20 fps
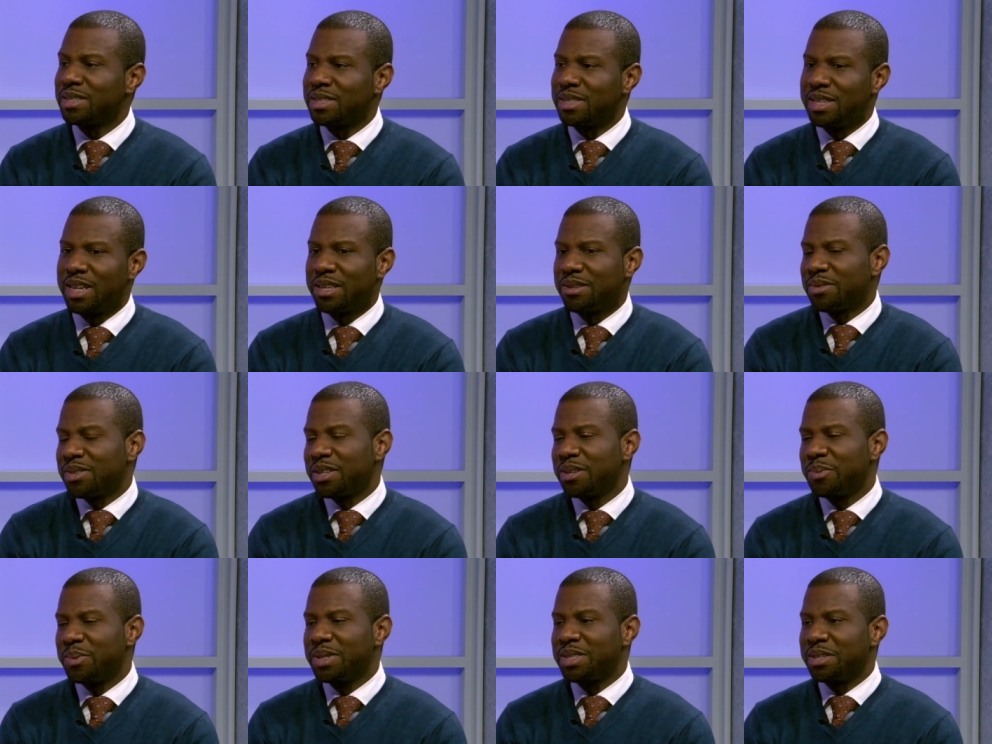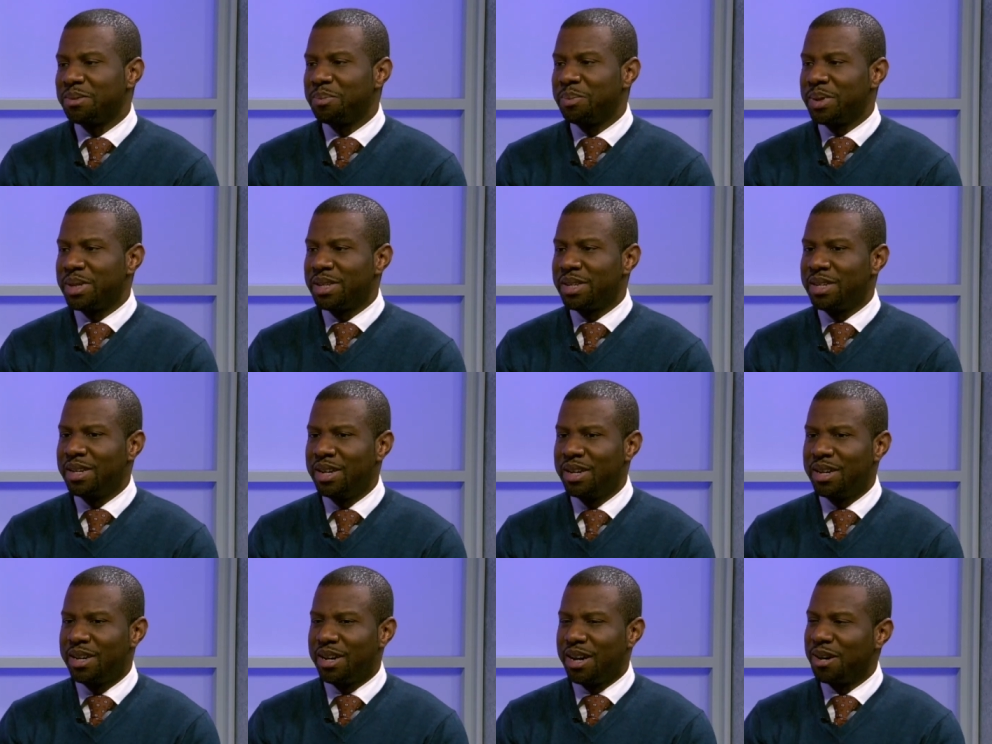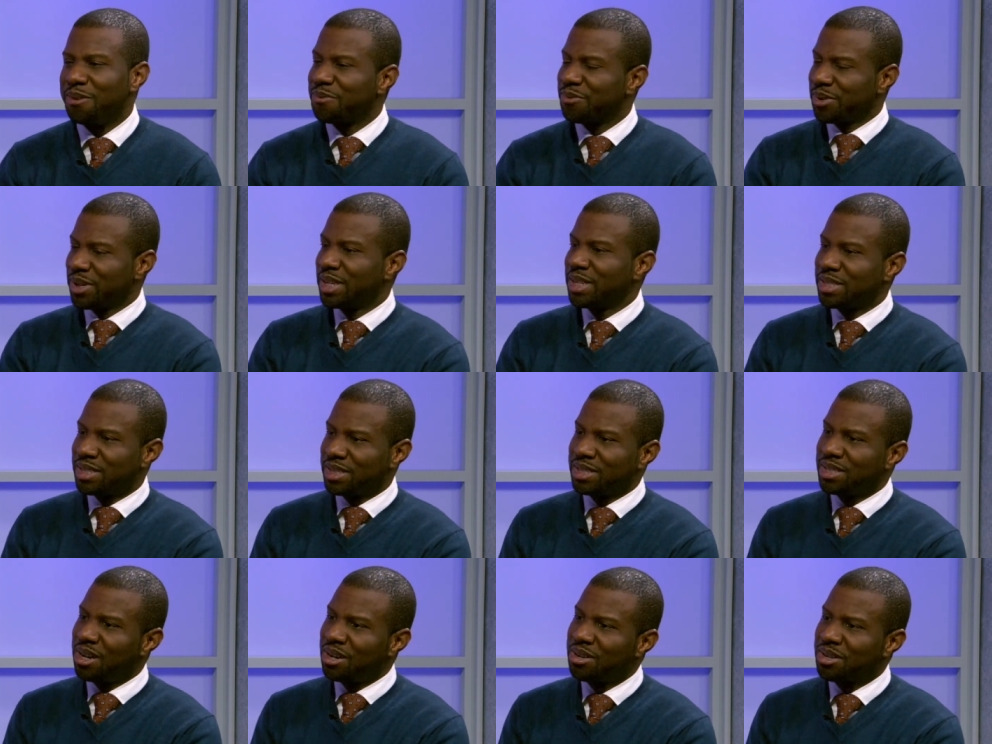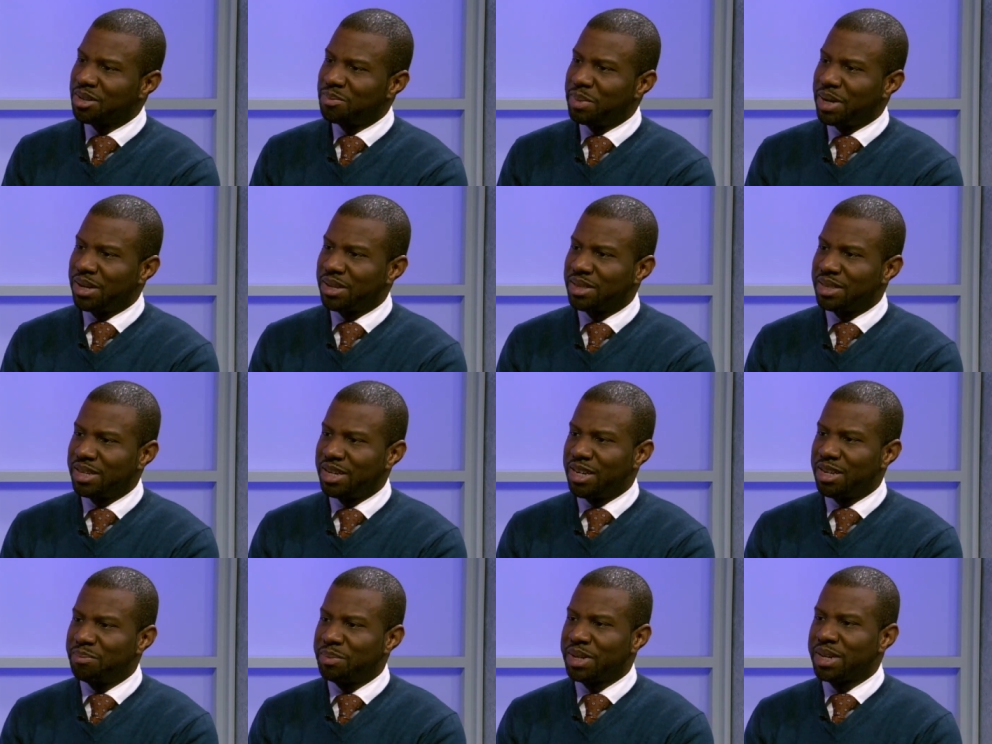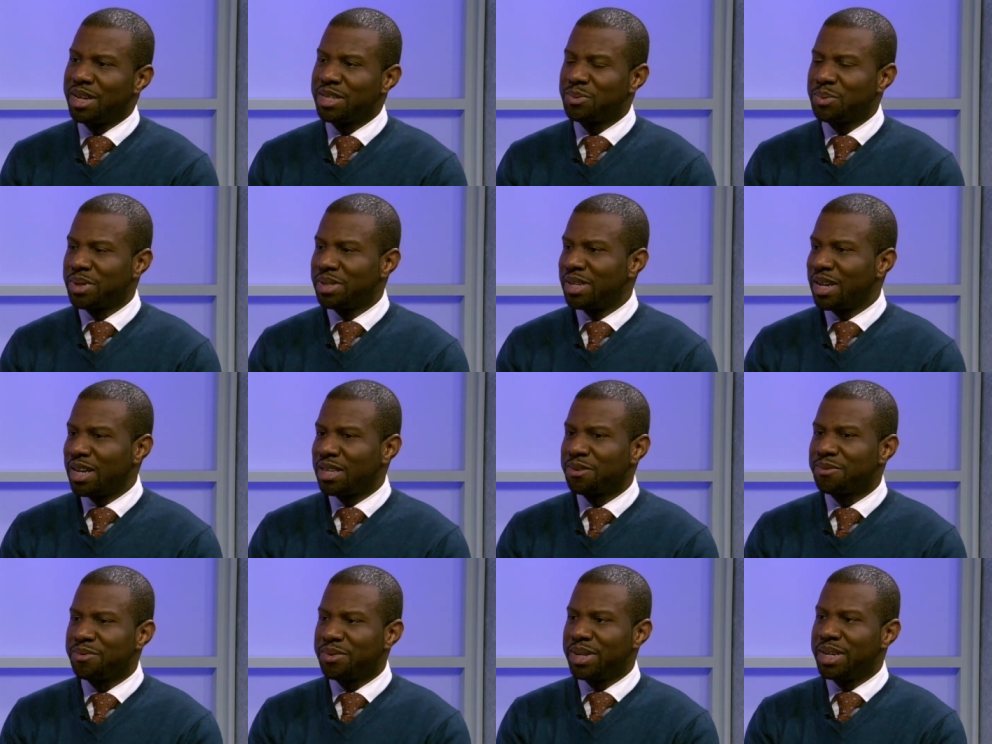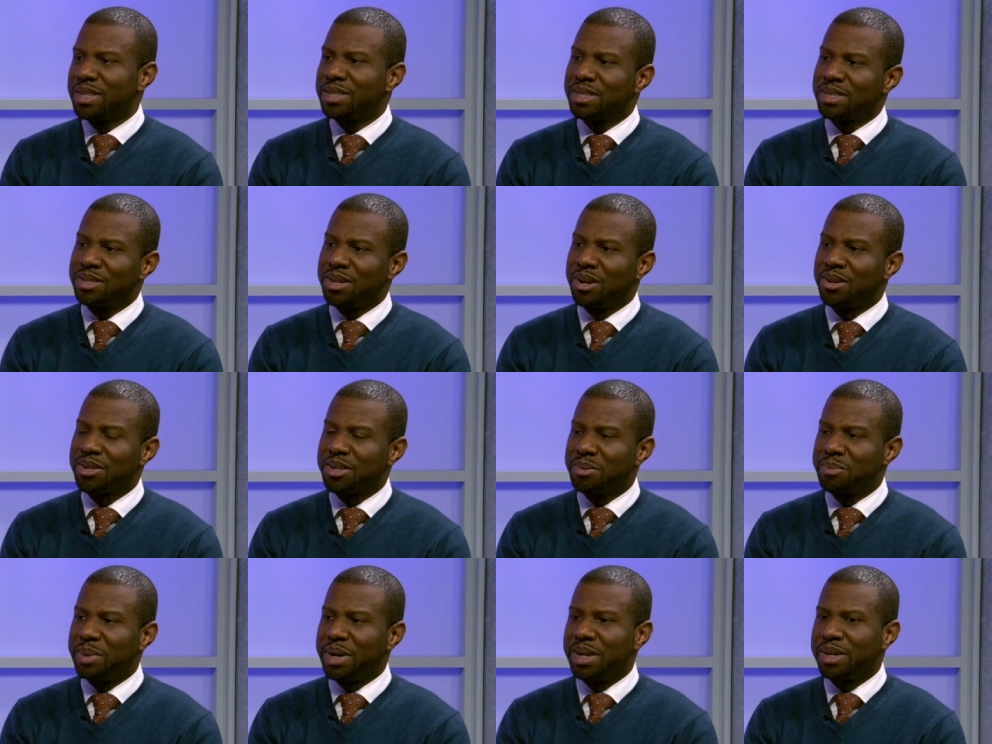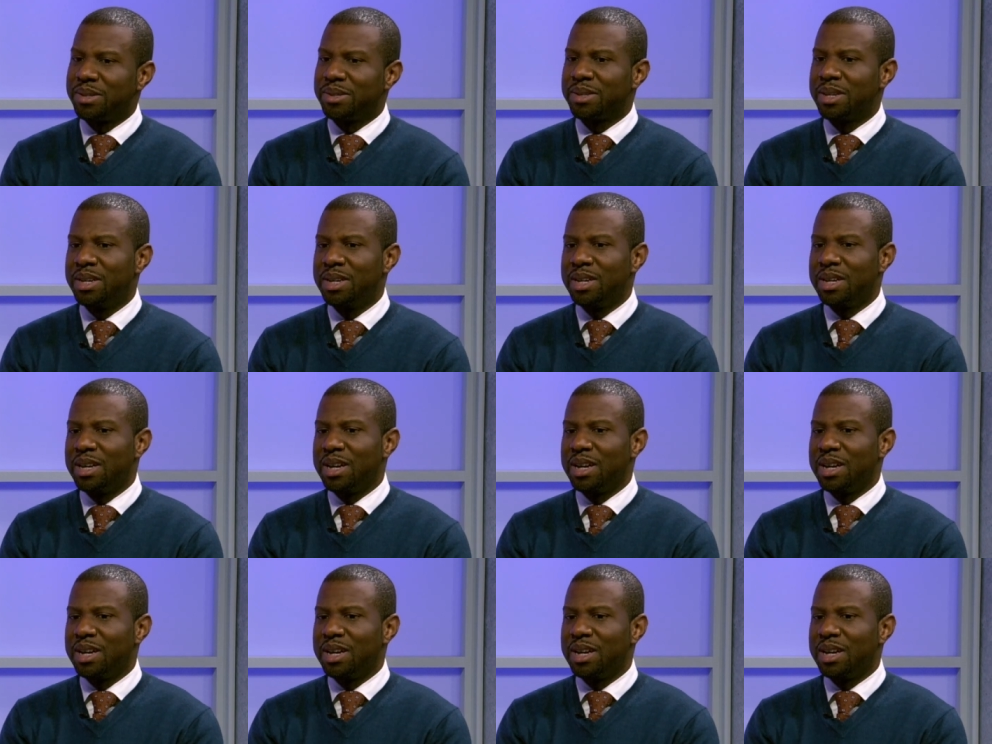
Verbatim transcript: And I don't think we should be afraid to talk about that because we're not afraid to talk about